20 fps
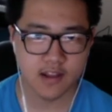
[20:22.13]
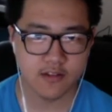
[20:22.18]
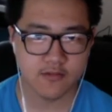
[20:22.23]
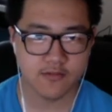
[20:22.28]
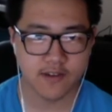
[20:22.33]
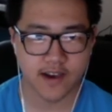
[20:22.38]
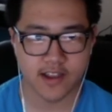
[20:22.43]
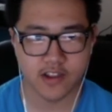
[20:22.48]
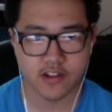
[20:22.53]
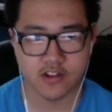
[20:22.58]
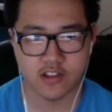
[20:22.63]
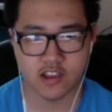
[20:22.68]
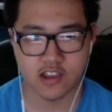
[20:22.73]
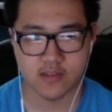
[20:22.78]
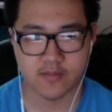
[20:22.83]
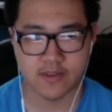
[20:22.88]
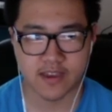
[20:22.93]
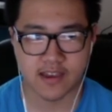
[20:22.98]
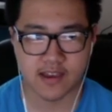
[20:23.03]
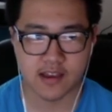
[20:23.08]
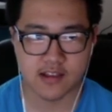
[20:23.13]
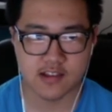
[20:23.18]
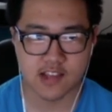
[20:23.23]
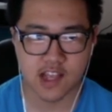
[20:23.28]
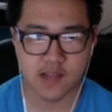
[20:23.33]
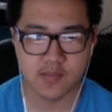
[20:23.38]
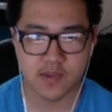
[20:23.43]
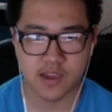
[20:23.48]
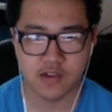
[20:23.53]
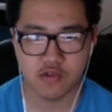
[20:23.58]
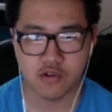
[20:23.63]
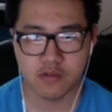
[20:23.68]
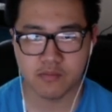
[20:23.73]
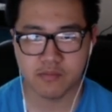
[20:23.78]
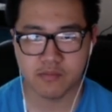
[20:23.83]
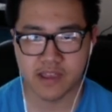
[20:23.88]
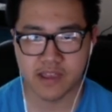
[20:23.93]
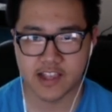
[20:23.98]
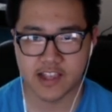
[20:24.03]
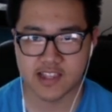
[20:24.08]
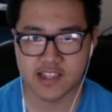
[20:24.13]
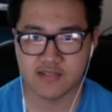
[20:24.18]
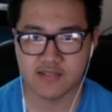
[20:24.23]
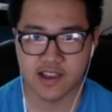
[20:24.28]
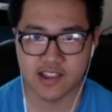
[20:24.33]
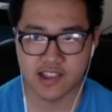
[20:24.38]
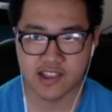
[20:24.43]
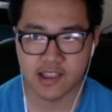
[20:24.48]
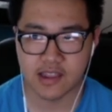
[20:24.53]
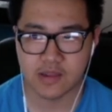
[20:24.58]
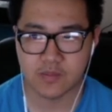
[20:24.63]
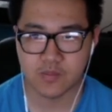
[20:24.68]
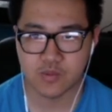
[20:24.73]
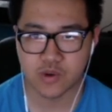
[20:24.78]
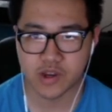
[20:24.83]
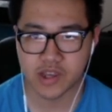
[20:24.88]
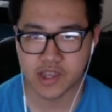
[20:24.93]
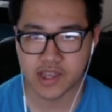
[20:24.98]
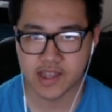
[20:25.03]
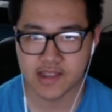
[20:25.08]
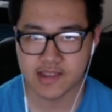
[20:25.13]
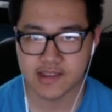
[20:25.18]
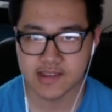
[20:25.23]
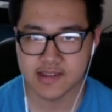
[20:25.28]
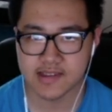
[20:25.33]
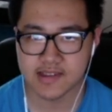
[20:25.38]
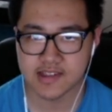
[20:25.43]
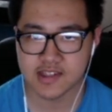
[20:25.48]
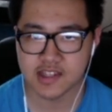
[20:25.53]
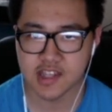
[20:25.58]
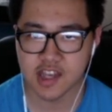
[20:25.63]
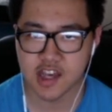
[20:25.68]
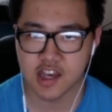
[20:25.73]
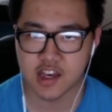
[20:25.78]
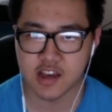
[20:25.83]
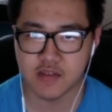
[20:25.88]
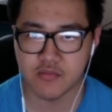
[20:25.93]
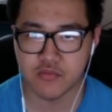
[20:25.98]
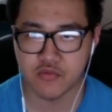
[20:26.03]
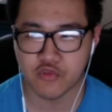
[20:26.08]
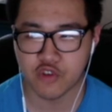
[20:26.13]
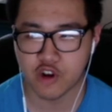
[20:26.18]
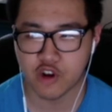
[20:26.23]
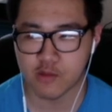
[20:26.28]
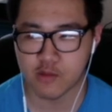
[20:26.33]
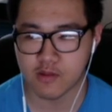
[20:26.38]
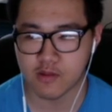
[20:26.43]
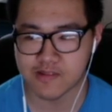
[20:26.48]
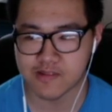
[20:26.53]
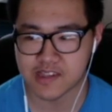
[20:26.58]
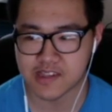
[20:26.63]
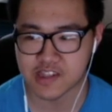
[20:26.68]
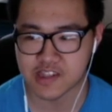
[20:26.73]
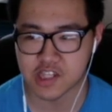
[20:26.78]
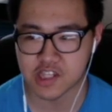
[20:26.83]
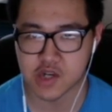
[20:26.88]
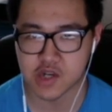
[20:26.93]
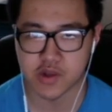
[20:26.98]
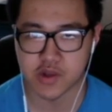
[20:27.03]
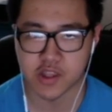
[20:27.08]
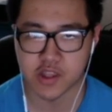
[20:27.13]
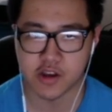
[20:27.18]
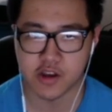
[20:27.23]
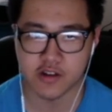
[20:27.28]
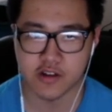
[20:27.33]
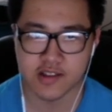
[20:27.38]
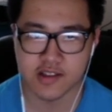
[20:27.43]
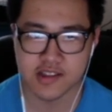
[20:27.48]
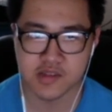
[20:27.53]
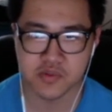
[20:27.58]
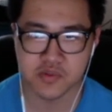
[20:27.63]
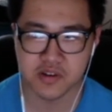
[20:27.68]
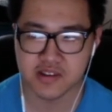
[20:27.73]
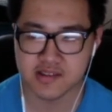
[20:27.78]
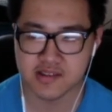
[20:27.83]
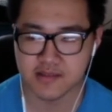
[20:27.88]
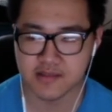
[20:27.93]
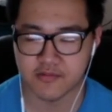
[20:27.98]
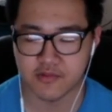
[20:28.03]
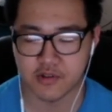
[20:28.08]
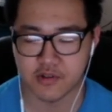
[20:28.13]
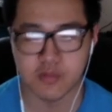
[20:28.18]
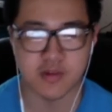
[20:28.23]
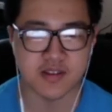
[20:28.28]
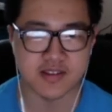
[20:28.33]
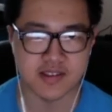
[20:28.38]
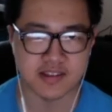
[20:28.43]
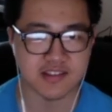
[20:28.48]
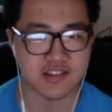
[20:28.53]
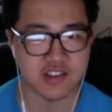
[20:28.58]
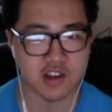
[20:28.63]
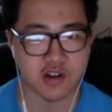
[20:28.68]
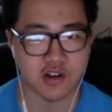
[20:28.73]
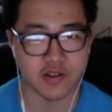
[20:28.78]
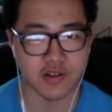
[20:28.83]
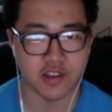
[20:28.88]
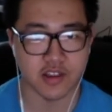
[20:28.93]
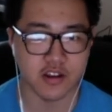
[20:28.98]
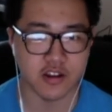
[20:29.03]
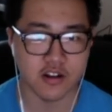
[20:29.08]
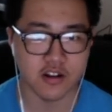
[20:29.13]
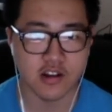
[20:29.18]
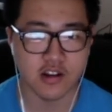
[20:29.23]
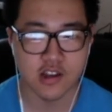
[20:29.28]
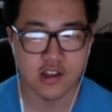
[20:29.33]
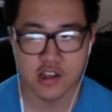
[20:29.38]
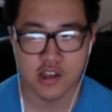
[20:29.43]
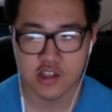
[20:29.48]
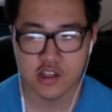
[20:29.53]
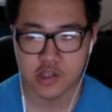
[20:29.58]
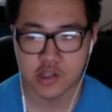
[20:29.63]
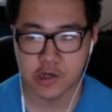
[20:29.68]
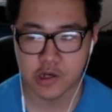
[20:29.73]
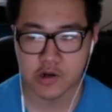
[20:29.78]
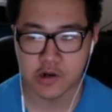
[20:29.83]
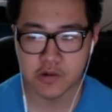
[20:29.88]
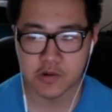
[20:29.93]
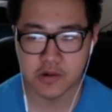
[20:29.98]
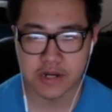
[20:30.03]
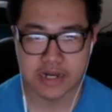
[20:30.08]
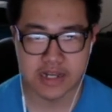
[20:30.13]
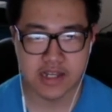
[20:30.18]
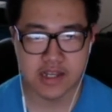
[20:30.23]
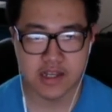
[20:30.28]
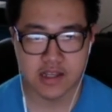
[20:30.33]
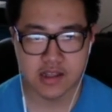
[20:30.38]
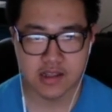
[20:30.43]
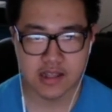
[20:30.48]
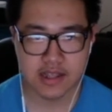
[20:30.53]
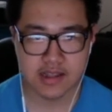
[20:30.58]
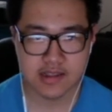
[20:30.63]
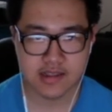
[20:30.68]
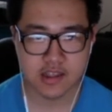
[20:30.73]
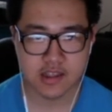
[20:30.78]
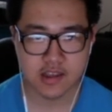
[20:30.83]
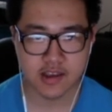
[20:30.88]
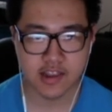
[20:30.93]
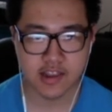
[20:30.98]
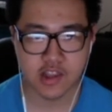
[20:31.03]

finally, because I'd be remiss if I didn't bring at least some form of Cisco in here, let's bring some form of Cisco in here. So let's look at the